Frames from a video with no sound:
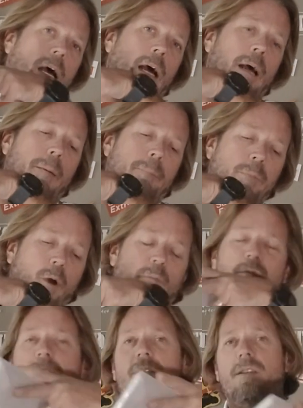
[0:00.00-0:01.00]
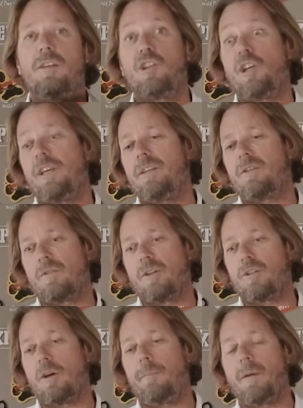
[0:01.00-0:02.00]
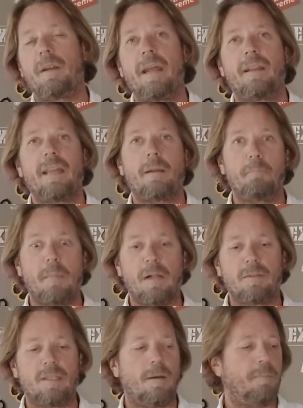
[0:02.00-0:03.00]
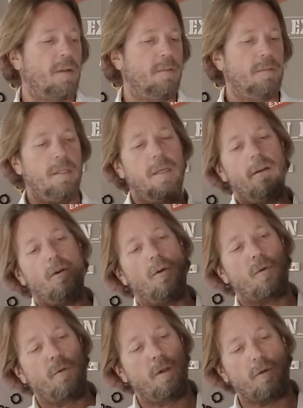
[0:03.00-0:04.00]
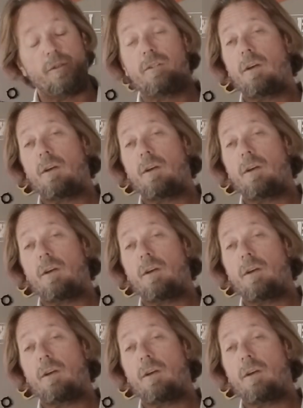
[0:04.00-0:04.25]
obviously the cheese on the top, and let that melt up and look real good.